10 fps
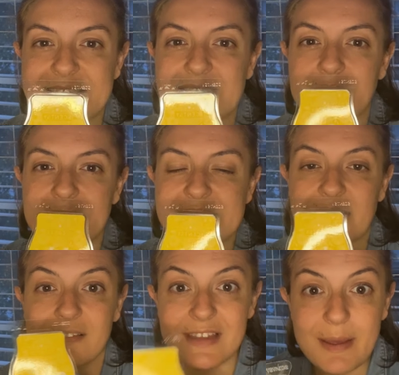a
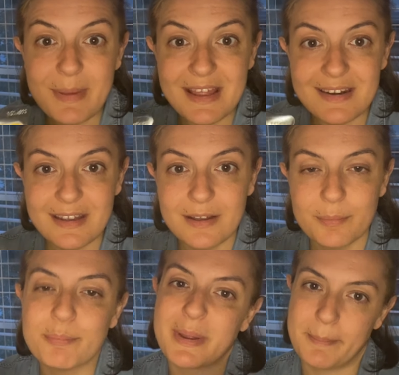lemon,
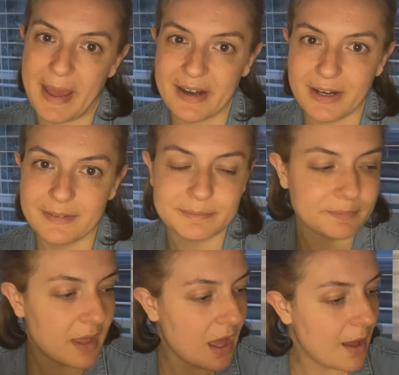but better.
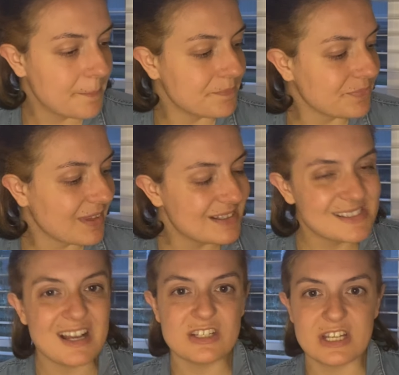
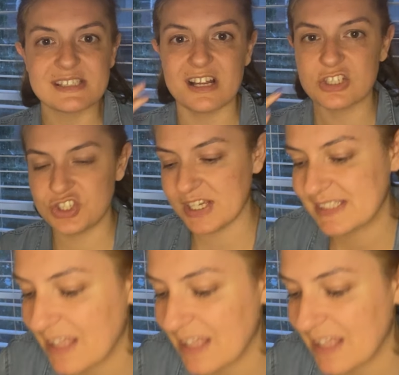It's not just